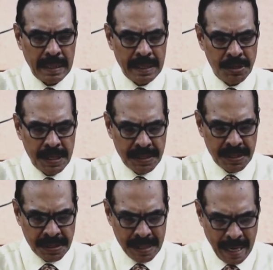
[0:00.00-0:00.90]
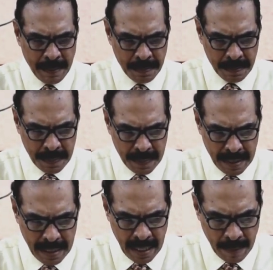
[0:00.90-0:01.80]
In Jesus' name,
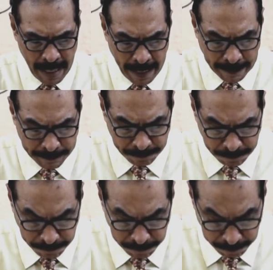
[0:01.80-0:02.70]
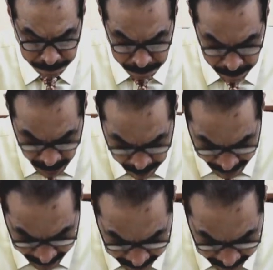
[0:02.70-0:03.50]
amen. Amen.